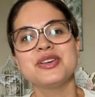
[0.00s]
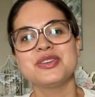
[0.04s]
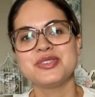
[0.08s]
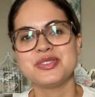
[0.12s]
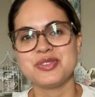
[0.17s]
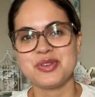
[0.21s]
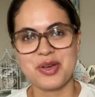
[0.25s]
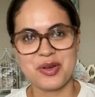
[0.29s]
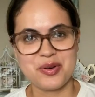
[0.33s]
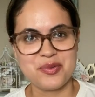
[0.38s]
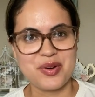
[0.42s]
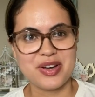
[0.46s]

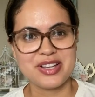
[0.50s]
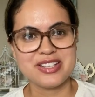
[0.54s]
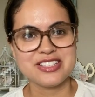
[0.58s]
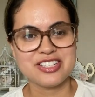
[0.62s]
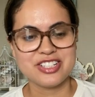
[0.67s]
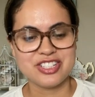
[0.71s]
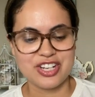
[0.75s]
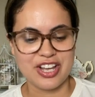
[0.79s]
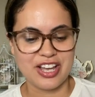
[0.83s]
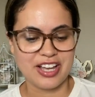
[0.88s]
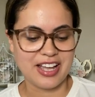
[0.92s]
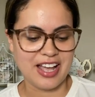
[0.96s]
so I went
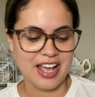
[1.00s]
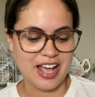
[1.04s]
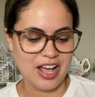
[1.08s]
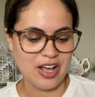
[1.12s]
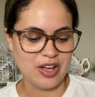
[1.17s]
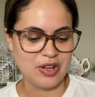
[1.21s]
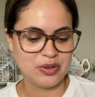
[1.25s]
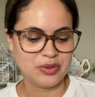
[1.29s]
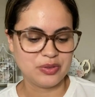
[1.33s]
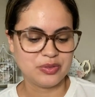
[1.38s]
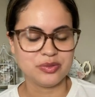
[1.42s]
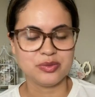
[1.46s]
to check
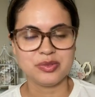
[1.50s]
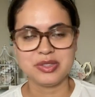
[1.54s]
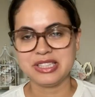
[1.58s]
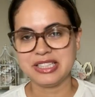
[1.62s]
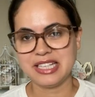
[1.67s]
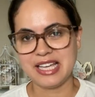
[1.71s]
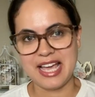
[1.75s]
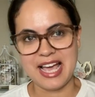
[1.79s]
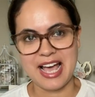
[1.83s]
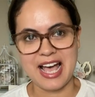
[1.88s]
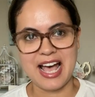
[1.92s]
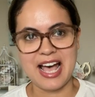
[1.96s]
out what
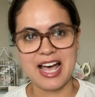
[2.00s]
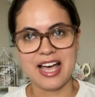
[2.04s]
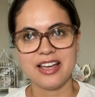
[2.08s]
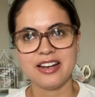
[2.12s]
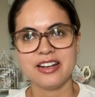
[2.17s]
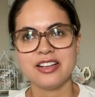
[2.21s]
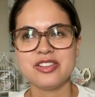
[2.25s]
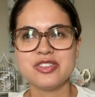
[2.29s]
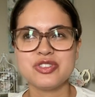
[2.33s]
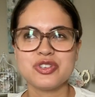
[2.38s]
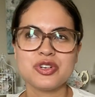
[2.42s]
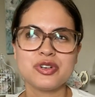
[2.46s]
they
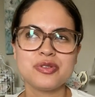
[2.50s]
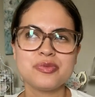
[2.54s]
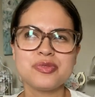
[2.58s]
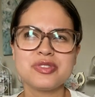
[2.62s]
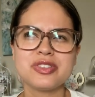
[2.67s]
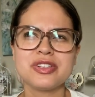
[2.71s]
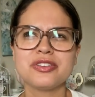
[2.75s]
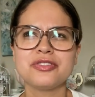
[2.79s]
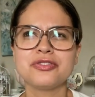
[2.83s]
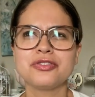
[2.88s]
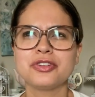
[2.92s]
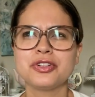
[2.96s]
had. In
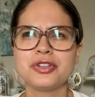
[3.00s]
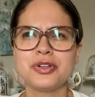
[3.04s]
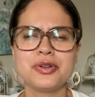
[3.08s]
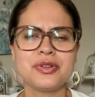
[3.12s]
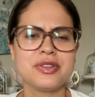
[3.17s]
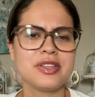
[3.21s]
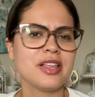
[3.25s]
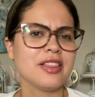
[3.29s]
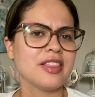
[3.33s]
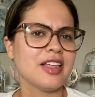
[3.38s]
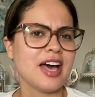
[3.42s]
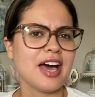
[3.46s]
terms of
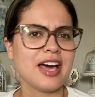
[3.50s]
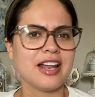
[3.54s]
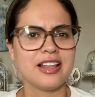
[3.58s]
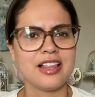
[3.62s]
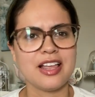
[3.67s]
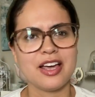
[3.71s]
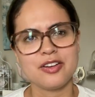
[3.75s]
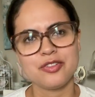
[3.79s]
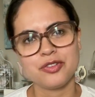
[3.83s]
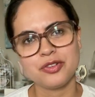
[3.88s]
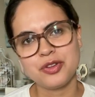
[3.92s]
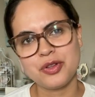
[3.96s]
clothing, they had a
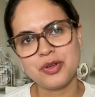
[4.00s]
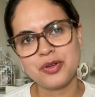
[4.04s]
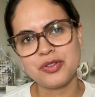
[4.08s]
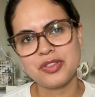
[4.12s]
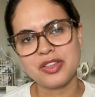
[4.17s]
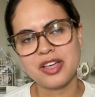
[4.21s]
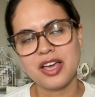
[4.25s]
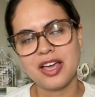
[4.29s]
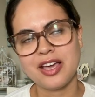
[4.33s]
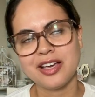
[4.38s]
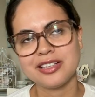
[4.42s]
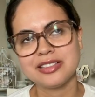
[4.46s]
lot of
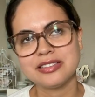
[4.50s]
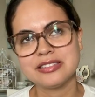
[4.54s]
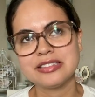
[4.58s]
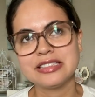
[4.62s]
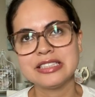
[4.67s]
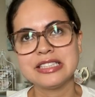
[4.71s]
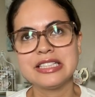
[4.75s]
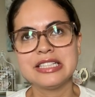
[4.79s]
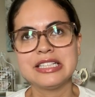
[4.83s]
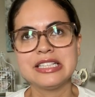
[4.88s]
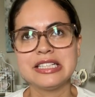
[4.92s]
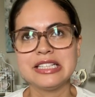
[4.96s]

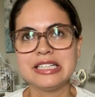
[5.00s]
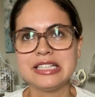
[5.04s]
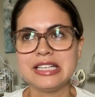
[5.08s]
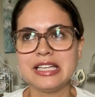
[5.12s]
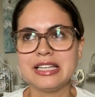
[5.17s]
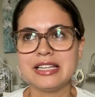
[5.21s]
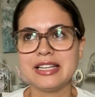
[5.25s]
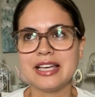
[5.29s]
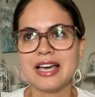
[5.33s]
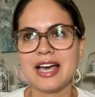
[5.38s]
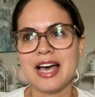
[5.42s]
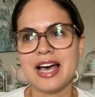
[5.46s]
clothing.
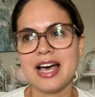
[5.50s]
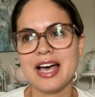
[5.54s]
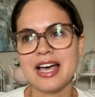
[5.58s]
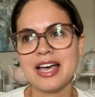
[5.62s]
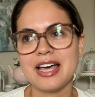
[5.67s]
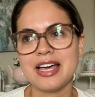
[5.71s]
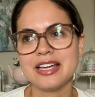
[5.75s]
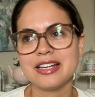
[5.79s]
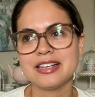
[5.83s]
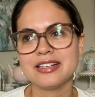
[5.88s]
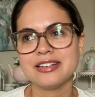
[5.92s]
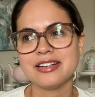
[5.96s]
They
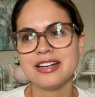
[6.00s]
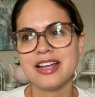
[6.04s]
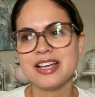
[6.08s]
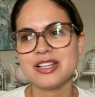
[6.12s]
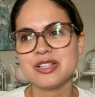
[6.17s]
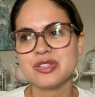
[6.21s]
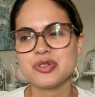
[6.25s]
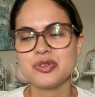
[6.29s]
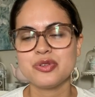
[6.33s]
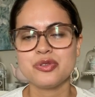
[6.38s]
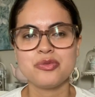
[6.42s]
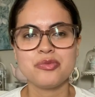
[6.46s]
had
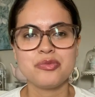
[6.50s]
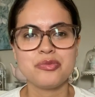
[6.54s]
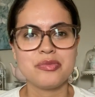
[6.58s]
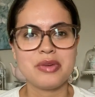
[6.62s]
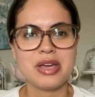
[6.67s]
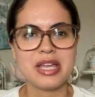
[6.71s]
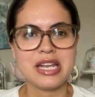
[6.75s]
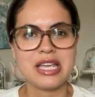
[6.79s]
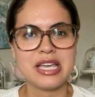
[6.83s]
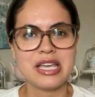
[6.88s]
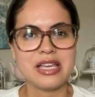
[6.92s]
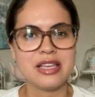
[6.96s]
not too
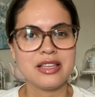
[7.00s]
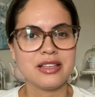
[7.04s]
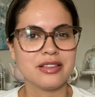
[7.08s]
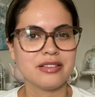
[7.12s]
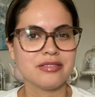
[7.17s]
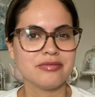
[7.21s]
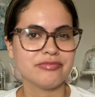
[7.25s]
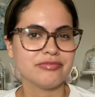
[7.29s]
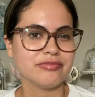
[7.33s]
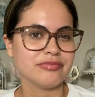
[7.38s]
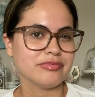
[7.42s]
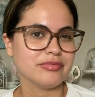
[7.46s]

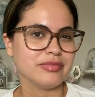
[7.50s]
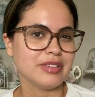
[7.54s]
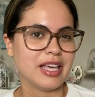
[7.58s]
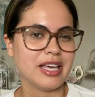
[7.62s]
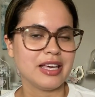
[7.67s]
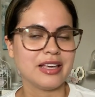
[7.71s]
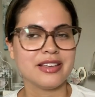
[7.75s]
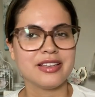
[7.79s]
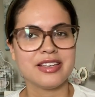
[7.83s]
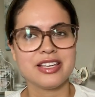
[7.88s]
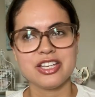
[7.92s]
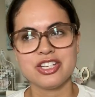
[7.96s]
many
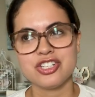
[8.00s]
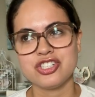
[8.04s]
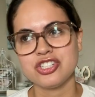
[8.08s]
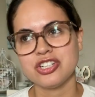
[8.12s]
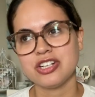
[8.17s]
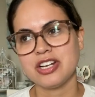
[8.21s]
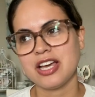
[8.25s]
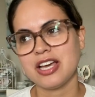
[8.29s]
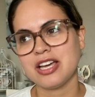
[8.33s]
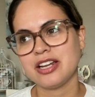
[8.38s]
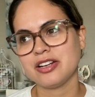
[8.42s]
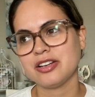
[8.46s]
like
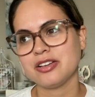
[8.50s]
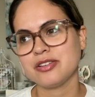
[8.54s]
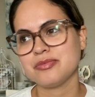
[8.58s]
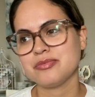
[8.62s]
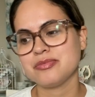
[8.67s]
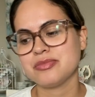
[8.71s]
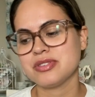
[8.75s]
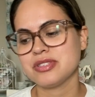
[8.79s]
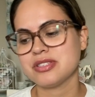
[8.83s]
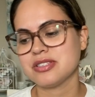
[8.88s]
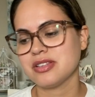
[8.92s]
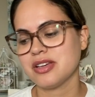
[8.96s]
kitchen
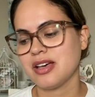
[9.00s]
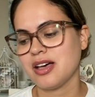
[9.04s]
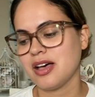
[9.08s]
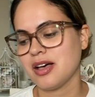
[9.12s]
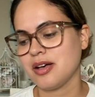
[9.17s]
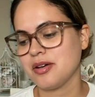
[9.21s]
items,